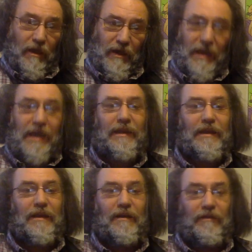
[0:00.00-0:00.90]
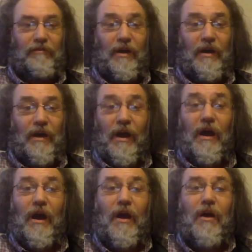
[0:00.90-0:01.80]
I'll have
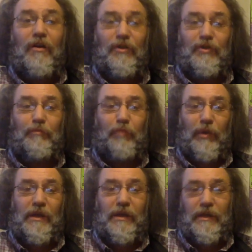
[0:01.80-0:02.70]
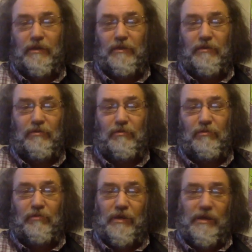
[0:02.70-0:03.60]
all you pretty
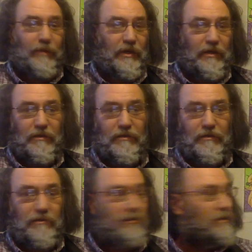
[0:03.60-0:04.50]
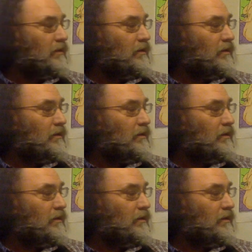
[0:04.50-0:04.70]
women